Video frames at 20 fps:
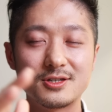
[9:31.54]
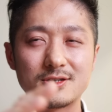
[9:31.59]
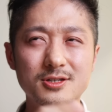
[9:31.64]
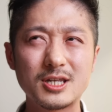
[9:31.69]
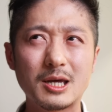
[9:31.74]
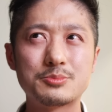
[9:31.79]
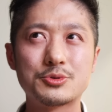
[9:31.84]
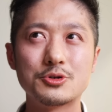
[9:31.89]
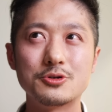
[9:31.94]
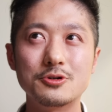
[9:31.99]
is
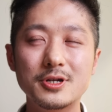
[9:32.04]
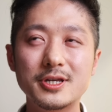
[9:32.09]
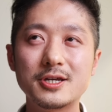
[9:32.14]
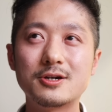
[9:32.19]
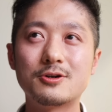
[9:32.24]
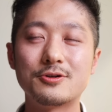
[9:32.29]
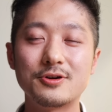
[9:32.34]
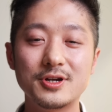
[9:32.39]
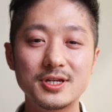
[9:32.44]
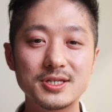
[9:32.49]
absolutely
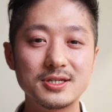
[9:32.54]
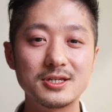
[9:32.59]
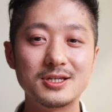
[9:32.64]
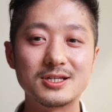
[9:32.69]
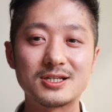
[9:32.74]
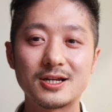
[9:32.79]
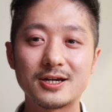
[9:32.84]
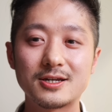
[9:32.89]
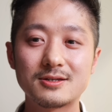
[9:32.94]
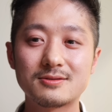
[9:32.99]
crazy.
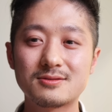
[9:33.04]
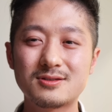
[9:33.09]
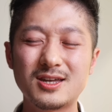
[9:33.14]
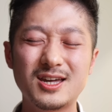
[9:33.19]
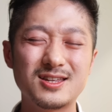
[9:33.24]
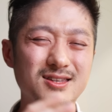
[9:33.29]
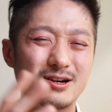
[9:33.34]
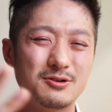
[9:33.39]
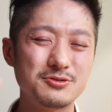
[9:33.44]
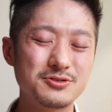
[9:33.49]
It's like
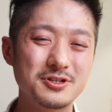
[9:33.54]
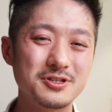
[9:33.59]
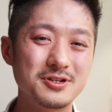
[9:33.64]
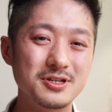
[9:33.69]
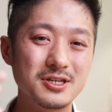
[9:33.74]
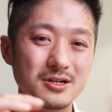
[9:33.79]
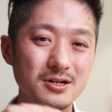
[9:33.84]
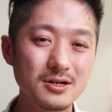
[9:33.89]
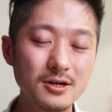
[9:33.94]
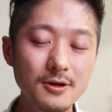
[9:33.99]
$10,000 a
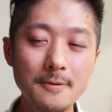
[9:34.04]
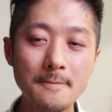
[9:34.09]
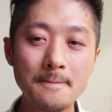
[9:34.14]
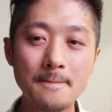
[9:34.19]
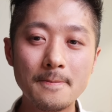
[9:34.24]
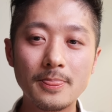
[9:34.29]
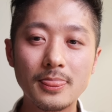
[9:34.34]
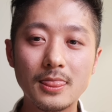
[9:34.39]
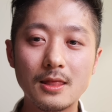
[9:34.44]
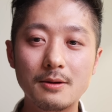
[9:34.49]
year.
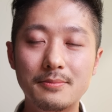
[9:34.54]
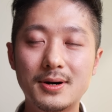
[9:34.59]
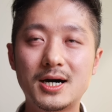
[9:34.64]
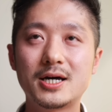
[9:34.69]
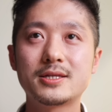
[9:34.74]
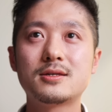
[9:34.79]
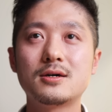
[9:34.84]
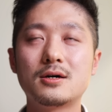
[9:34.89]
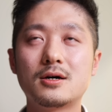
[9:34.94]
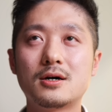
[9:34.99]

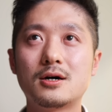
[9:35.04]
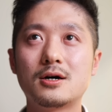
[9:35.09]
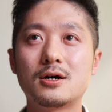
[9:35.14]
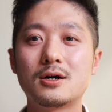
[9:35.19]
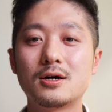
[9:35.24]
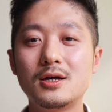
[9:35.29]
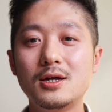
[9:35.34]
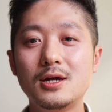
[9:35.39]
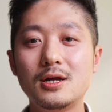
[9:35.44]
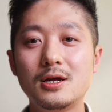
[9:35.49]
But
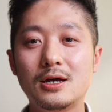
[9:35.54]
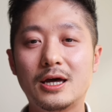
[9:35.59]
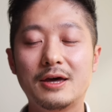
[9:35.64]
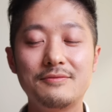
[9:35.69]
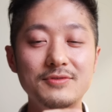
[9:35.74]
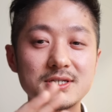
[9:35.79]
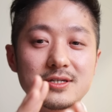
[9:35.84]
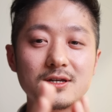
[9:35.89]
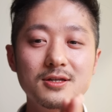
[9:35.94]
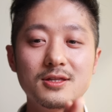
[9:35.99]

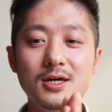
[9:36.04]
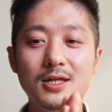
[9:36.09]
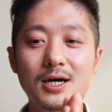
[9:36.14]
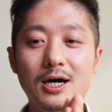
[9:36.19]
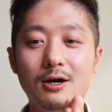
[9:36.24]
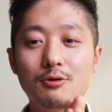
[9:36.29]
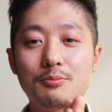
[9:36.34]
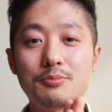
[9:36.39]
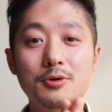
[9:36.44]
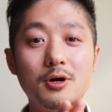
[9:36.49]
having said that, I
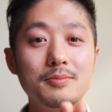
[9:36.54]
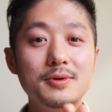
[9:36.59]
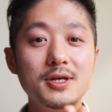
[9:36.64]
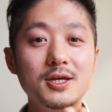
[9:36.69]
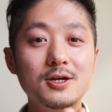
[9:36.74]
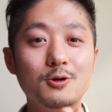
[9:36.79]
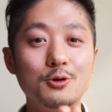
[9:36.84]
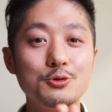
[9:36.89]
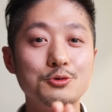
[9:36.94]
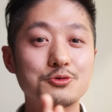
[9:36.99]
will
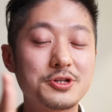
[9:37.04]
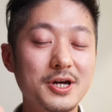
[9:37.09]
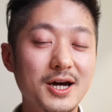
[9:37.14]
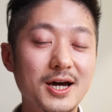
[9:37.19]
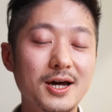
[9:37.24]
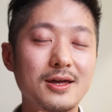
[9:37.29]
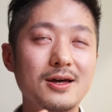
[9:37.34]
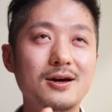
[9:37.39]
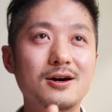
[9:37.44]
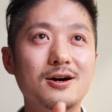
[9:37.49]
probably go to
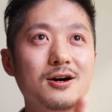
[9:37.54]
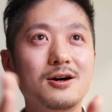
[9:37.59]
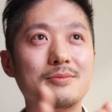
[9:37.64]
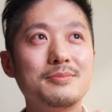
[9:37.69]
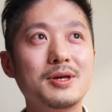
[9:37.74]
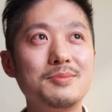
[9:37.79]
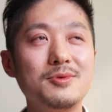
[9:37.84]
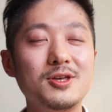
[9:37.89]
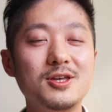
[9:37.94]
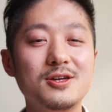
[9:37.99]

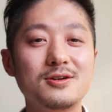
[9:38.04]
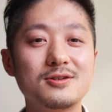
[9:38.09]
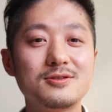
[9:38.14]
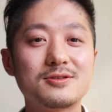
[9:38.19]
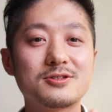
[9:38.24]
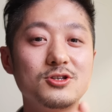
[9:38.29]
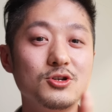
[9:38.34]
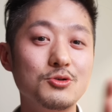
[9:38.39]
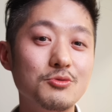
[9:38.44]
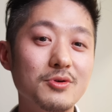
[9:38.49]
maybe
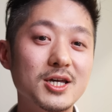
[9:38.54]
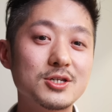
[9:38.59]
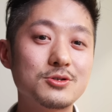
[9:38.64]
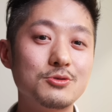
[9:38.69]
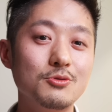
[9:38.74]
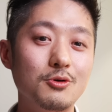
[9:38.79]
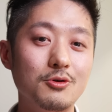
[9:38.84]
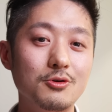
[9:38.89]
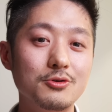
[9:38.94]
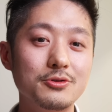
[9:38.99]
US
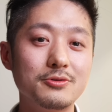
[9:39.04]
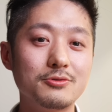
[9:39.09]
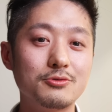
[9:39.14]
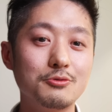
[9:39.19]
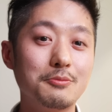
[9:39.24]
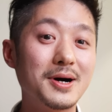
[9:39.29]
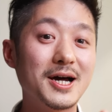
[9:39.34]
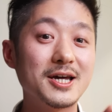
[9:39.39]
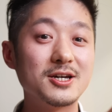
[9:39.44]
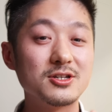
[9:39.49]
to
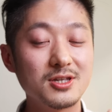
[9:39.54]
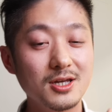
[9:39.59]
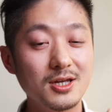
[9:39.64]
buy a